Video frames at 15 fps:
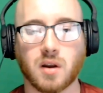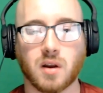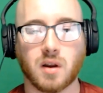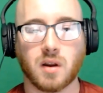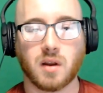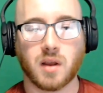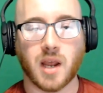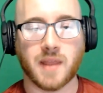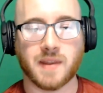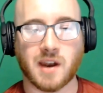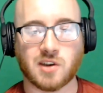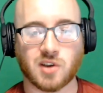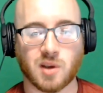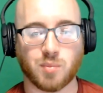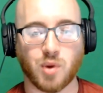and then I took
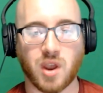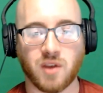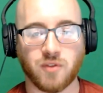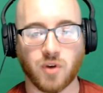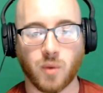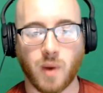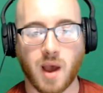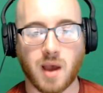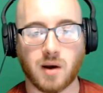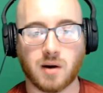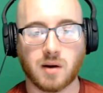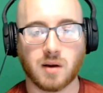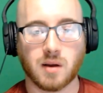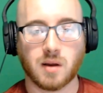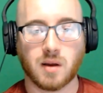a break for a while.
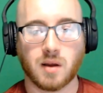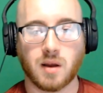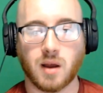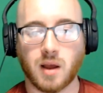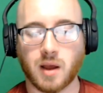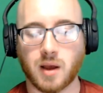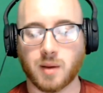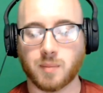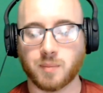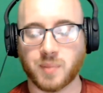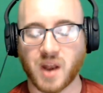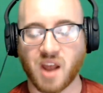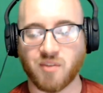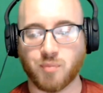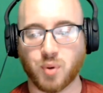But
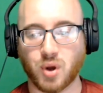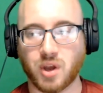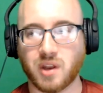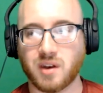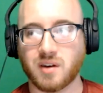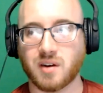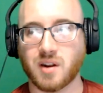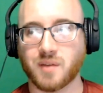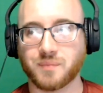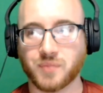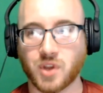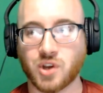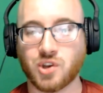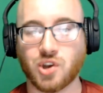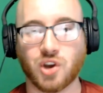I've put a
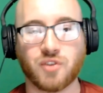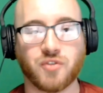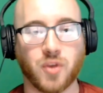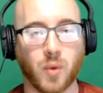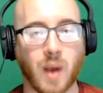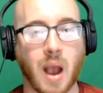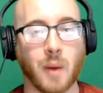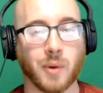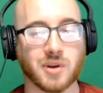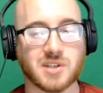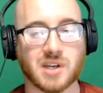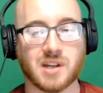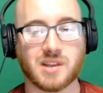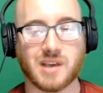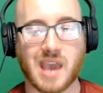good few hours into
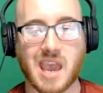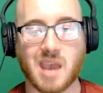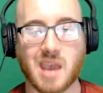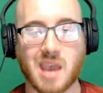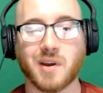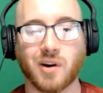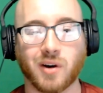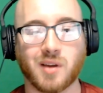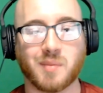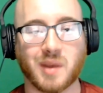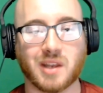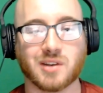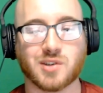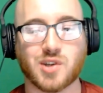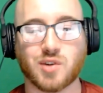the game and only beaten
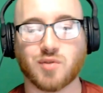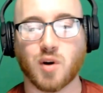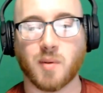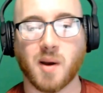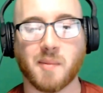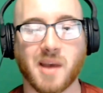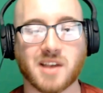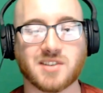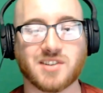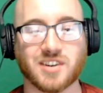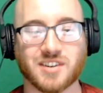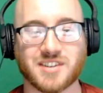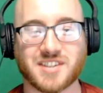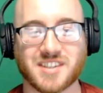2 Robot Masters.